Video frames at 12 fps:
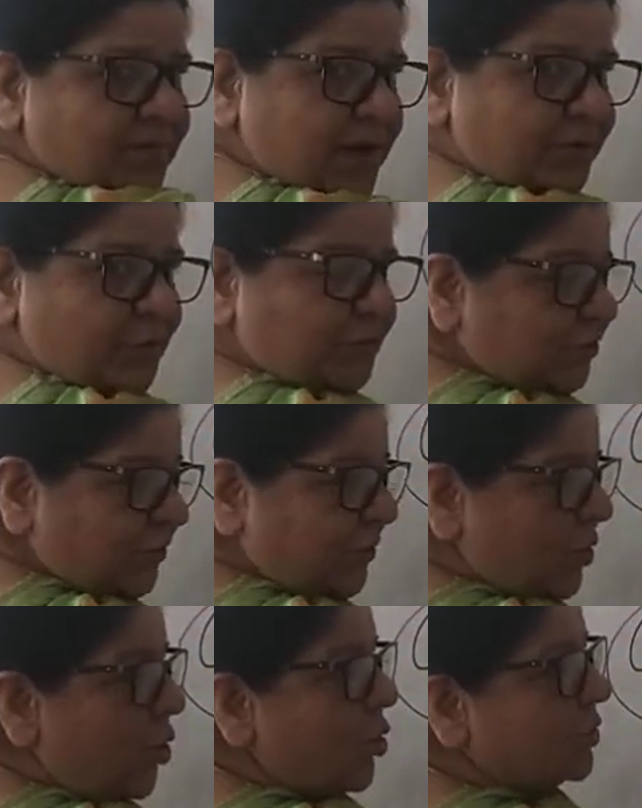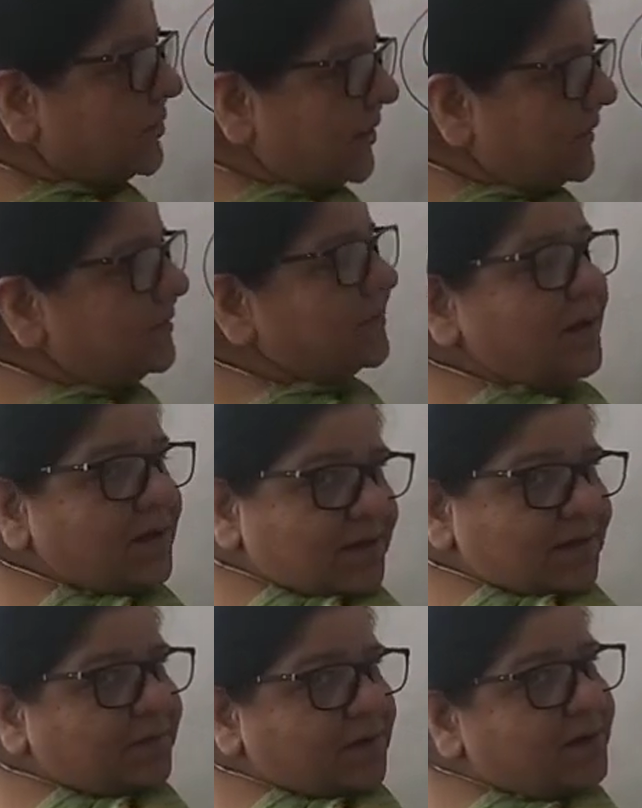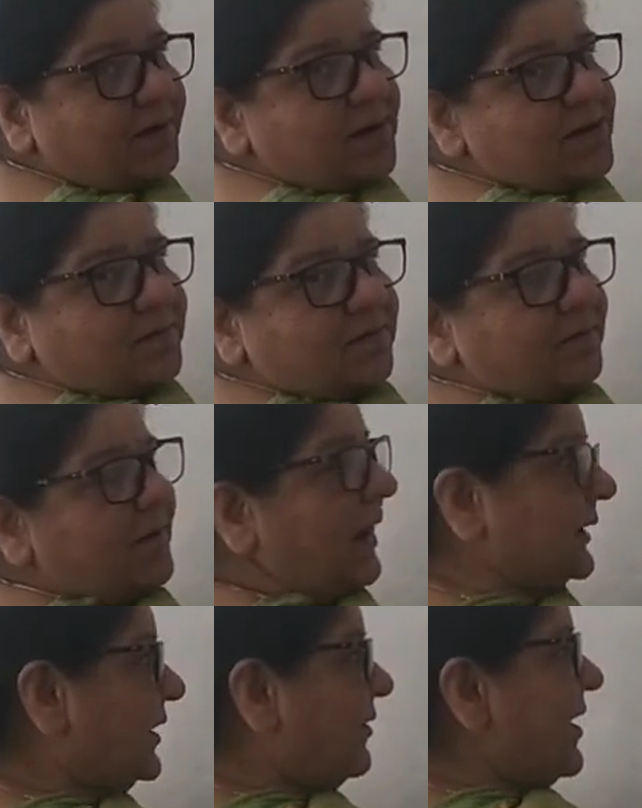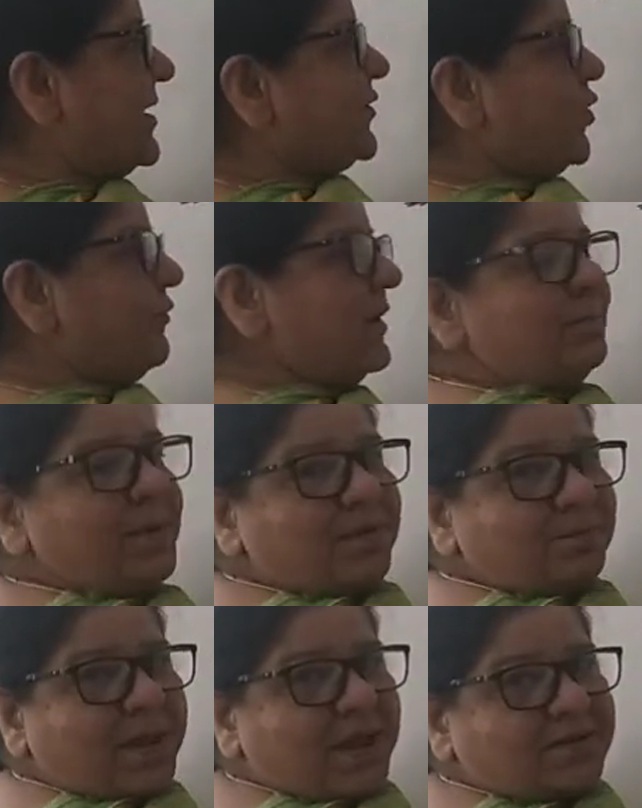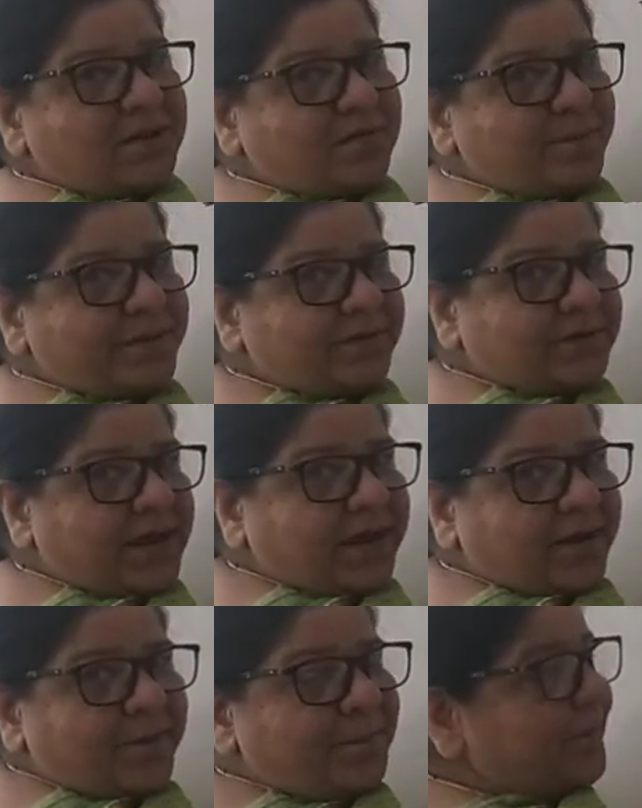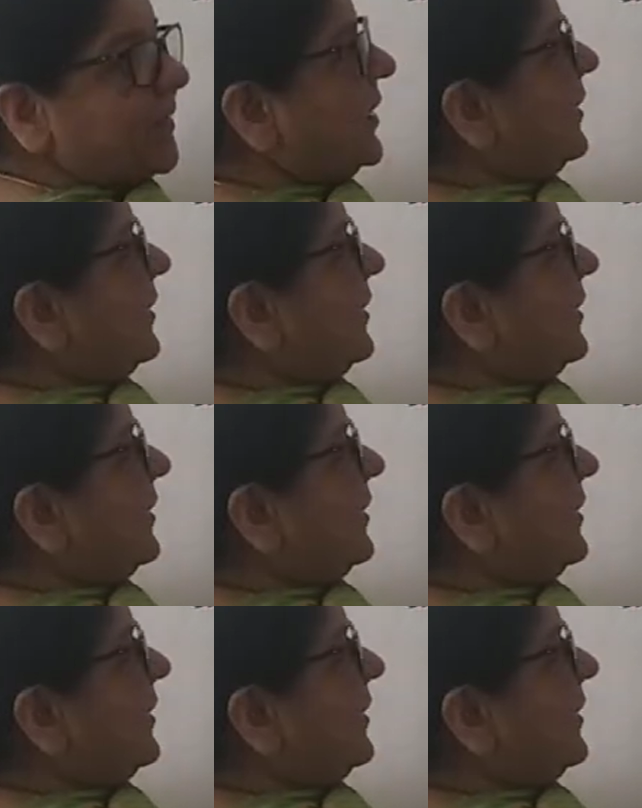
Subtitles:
that you should know this series. Otherwise you will make this mistake.